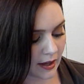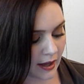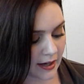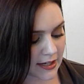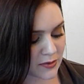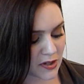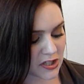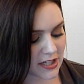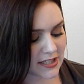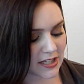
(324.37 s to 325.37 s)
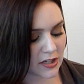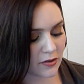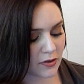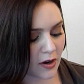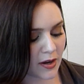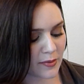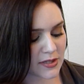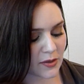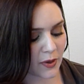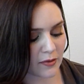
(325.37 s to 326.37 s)
Next question is, did you know he was
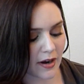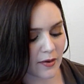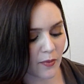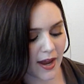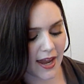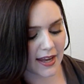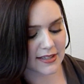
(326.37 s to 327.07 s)
the one right away?